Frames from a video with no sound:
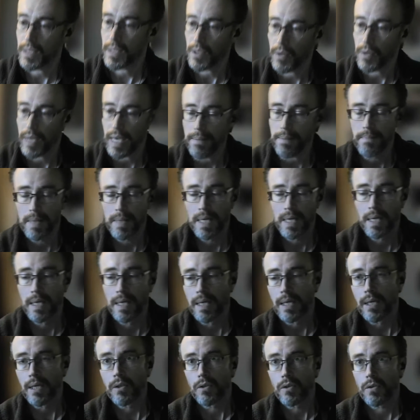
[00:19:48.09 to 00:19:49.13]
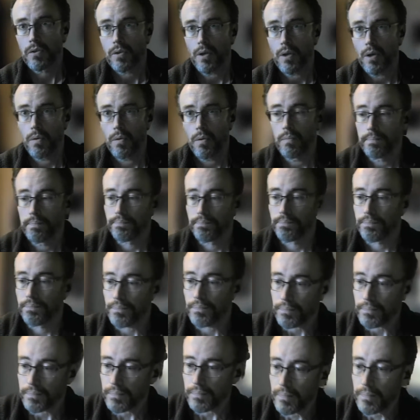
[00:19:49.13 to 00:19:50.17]
a mechanism by which it can happen
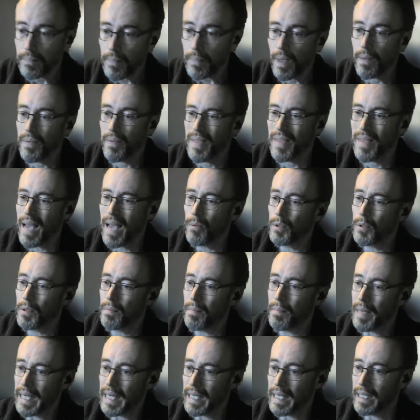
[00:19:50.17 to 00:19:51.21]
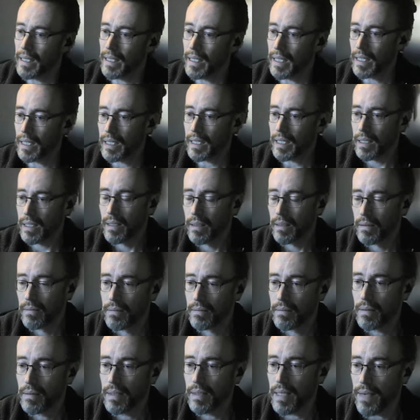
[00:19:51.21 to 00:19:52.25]
quite quickly if the FDA says it's okay.
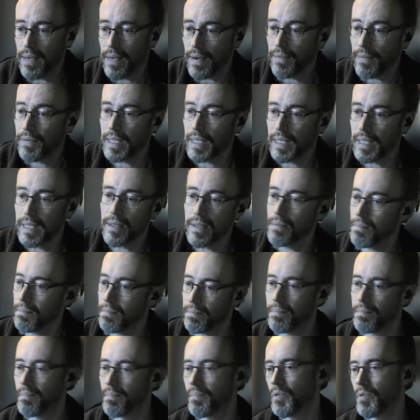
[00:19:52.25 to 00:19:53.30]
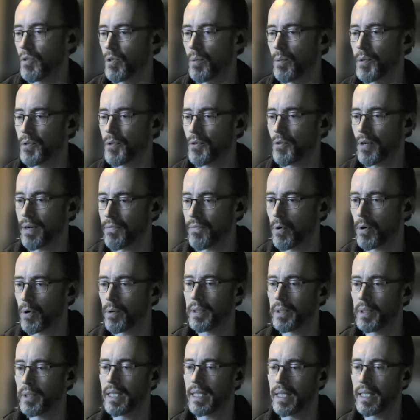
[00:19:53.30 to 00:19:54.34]
So that
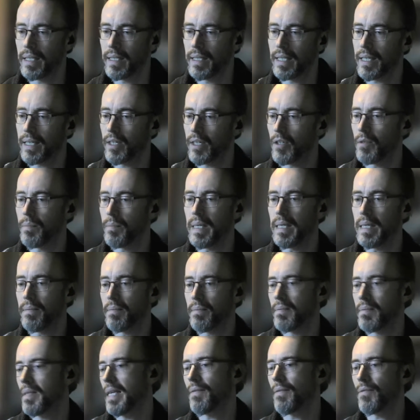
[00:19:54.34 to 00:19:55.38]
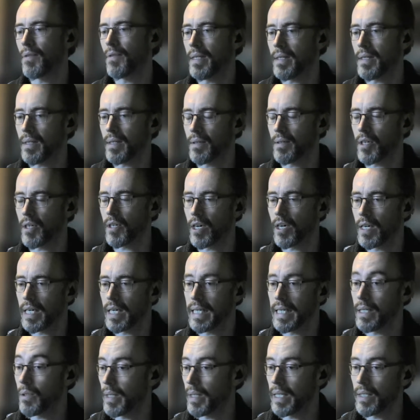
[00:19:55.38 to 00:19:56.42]
would mean that if
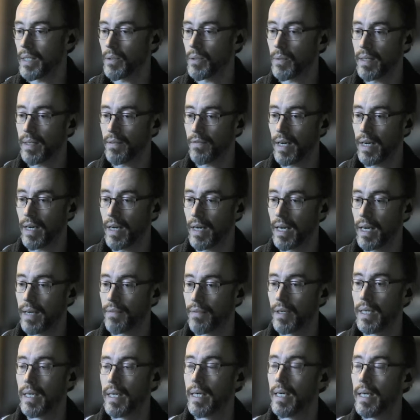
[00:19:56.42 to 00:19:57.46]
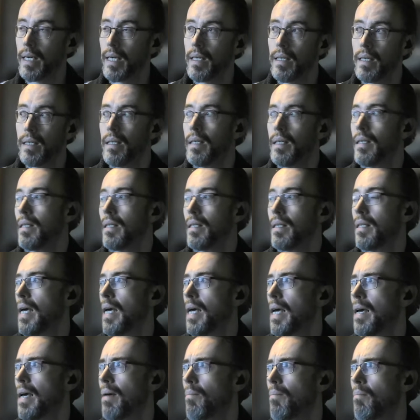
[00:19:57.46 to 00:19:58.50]
everything's super straightforward that they could
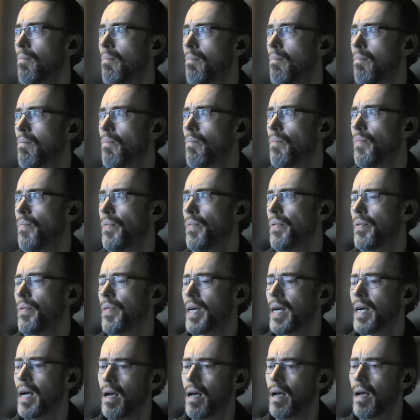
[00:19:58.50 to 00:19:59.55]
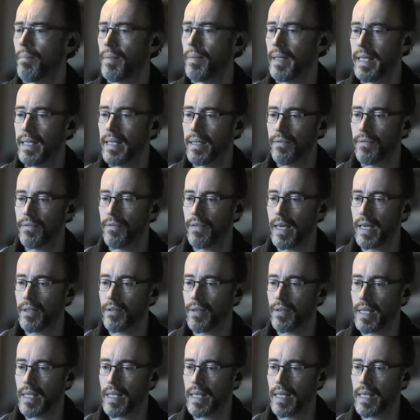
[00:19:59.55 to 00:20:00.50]
be, say, for instance, early 2025.